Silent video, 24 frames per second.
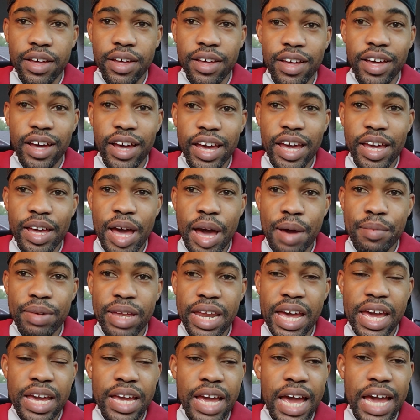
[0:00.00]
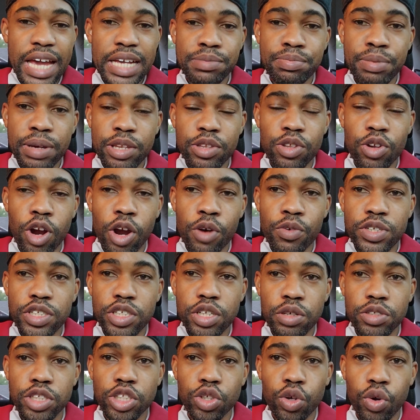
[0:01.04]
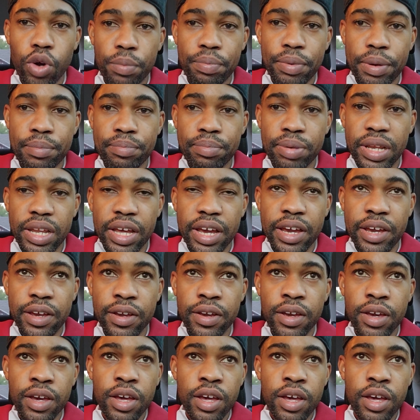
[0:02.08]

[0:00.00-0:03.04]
I mean, I, I expect Norwich to show up and play